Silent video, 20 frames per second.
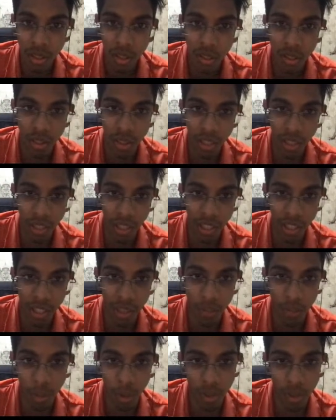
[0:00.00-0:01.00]
and I take the
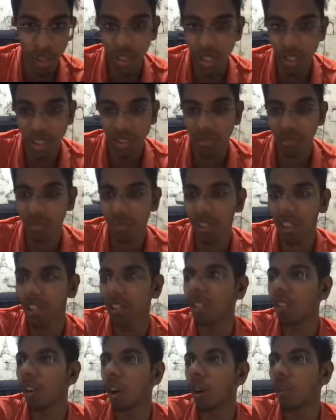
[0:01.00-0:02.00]
pawn and just win
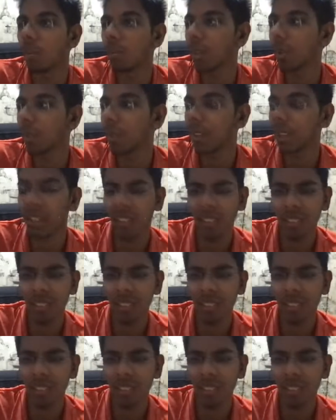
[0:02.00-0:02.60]
normally, man.